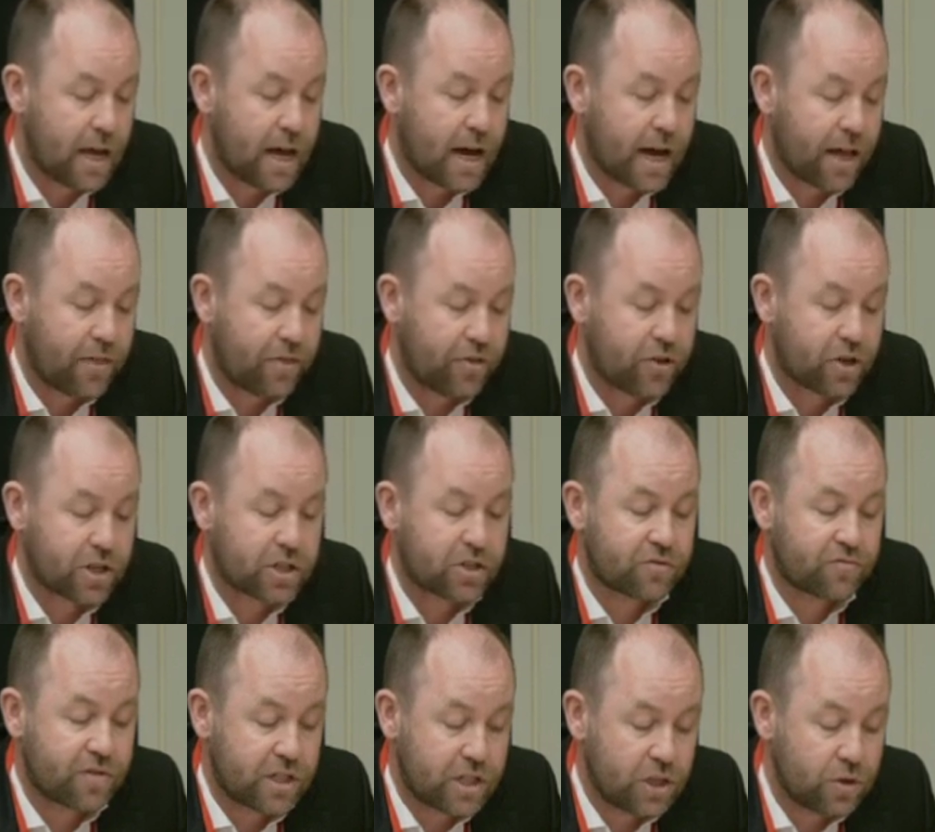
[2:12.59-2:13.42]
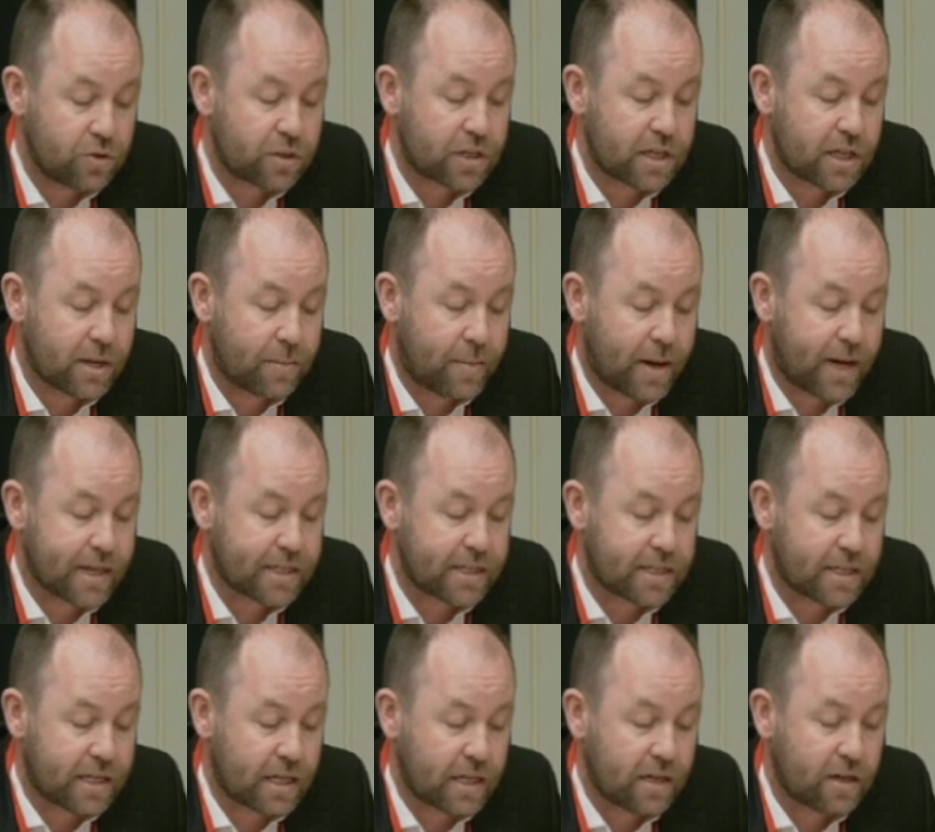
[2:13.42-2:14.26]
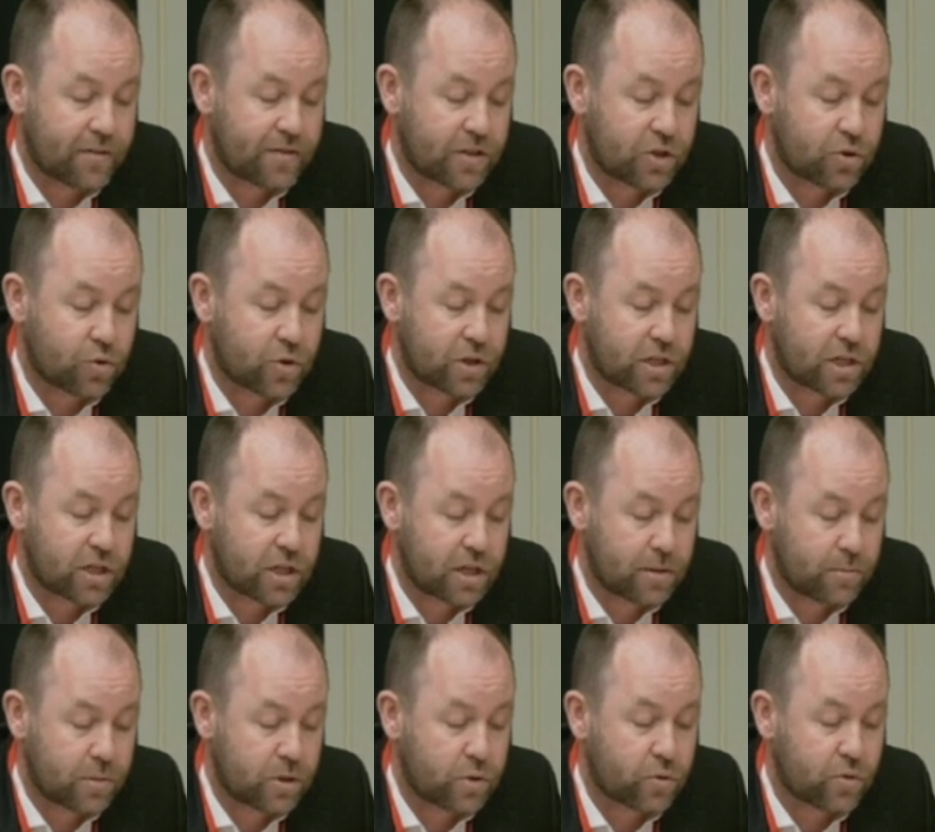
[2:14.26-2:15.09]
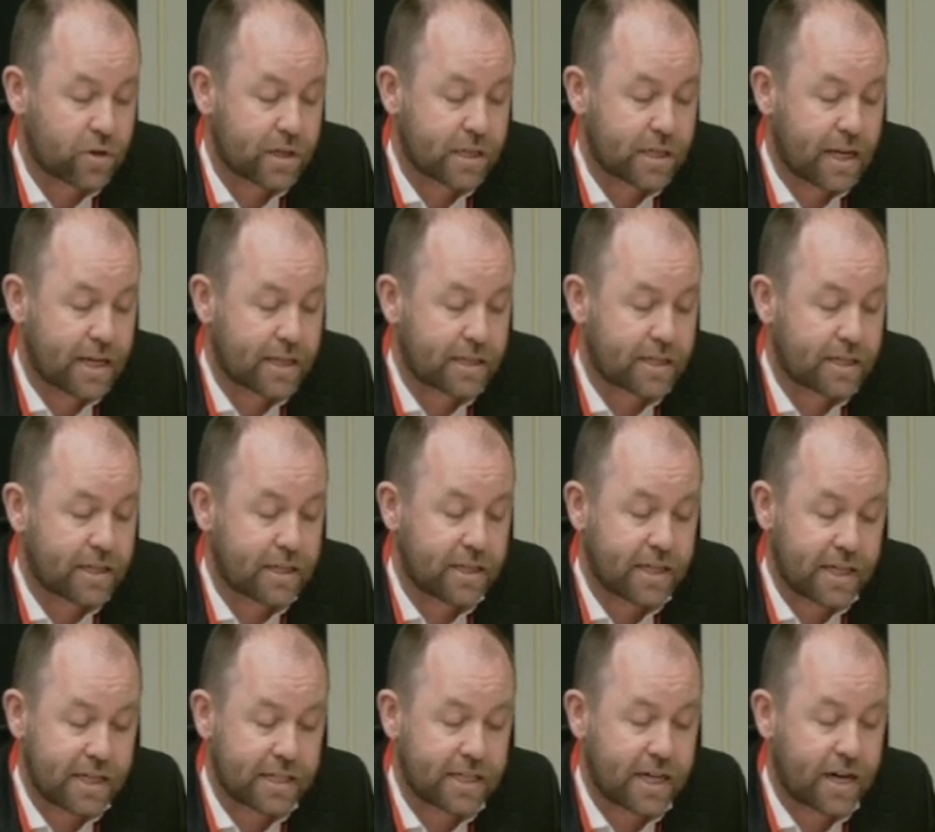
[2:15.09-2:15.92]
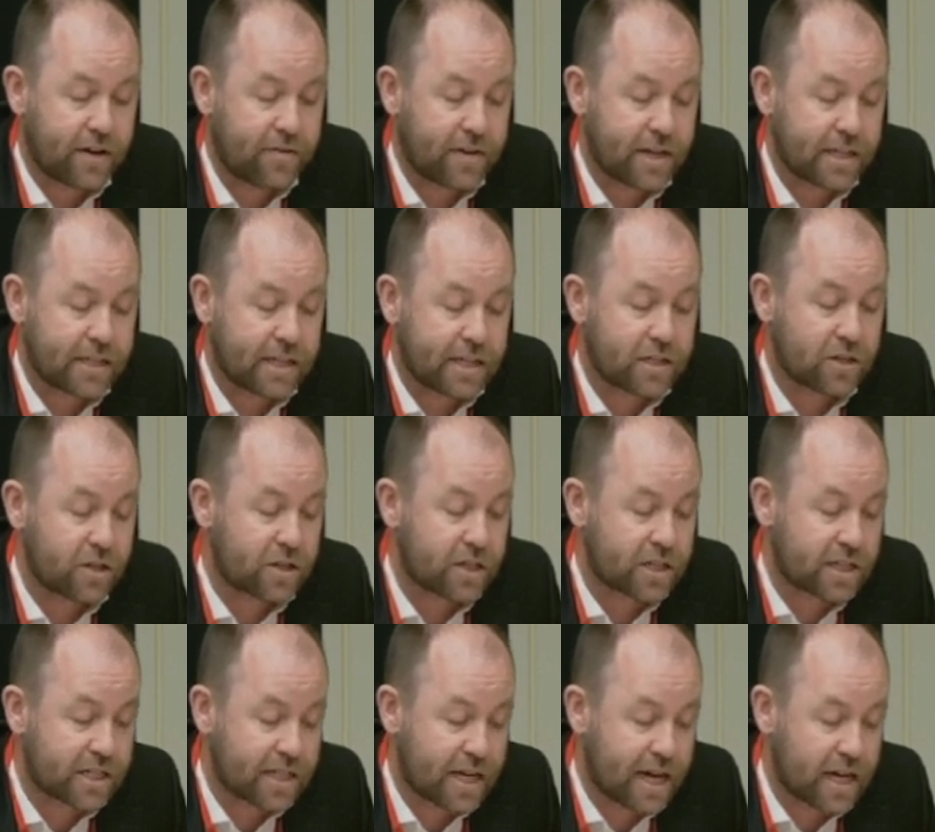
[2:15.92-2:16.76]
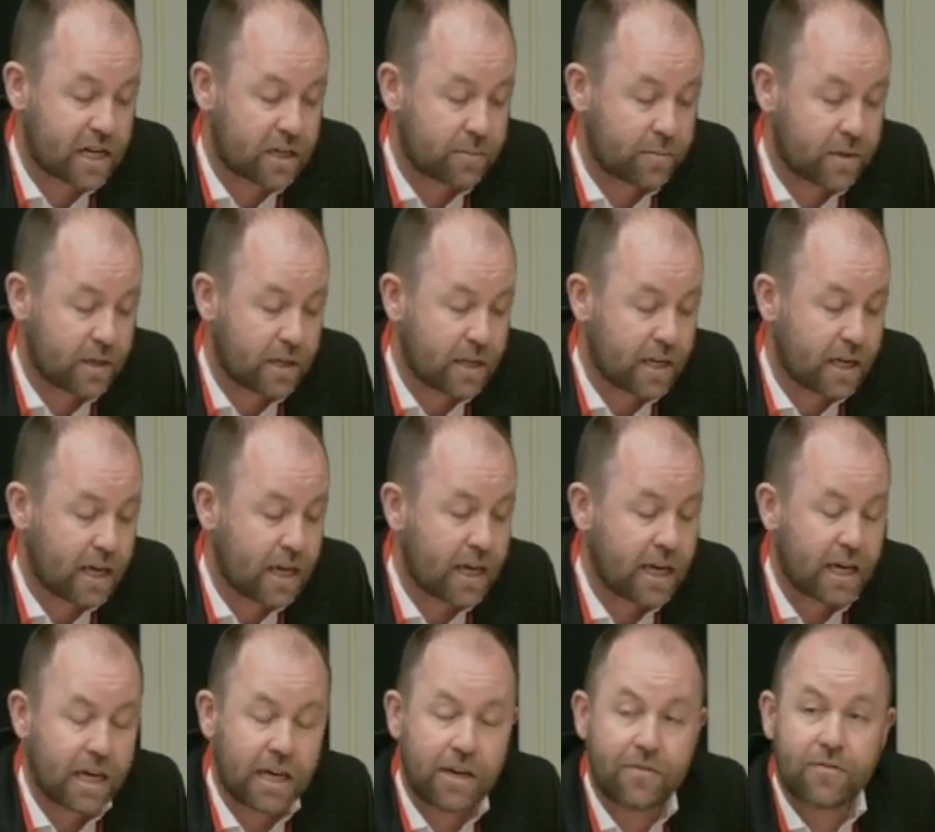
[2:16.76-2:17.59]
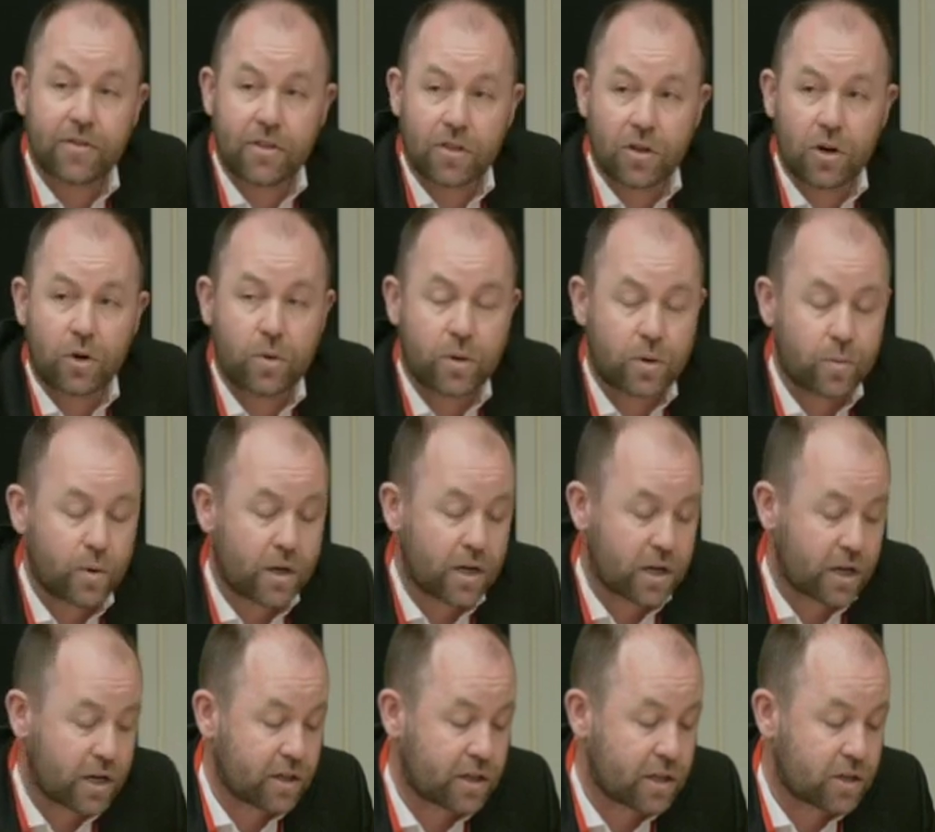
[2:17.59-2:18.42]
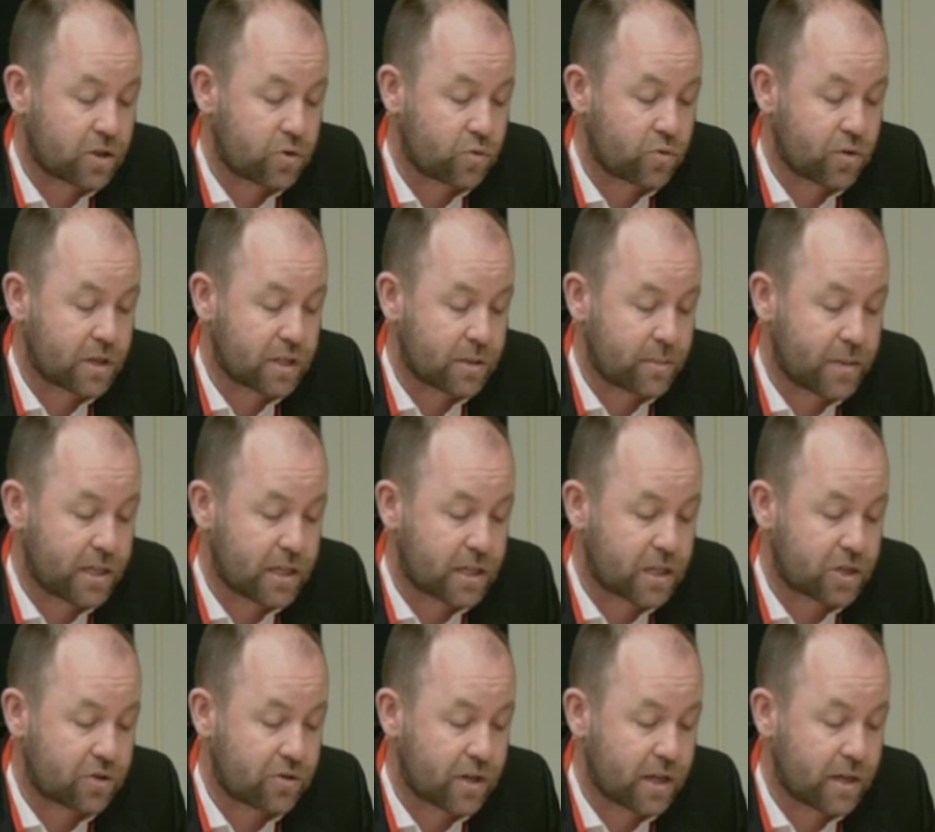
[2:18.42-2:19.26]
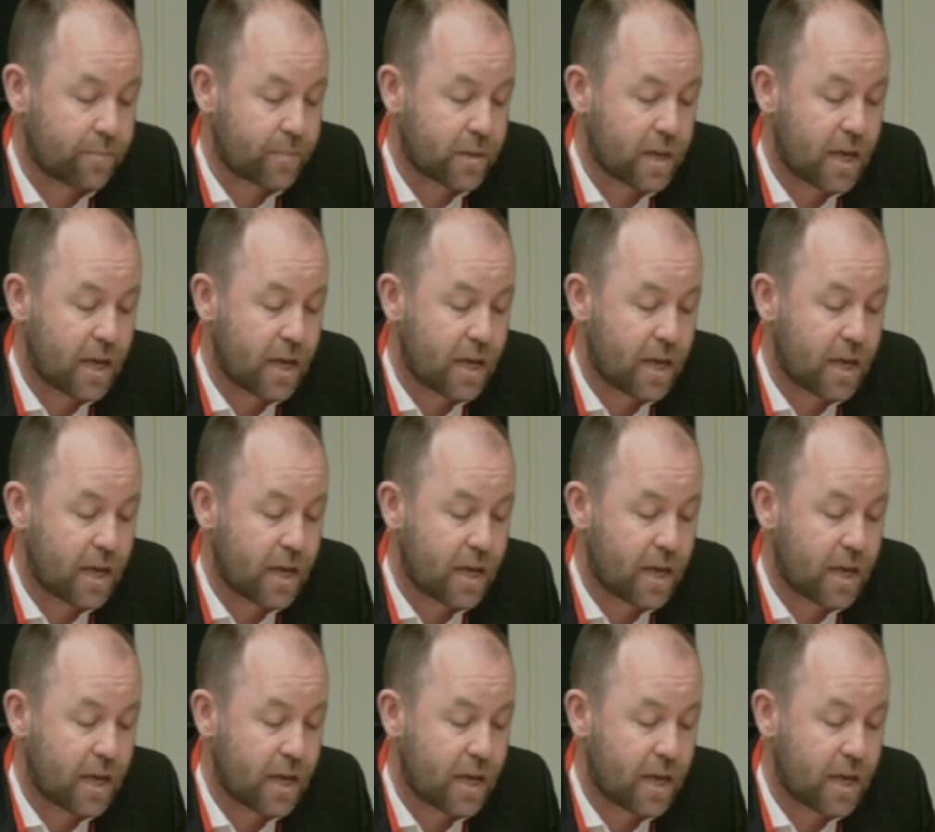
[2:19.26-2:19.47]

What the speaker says: and thus reduced capacity of short-term tourist lets in these areas is understandable, even though it will hurt the tourism industry.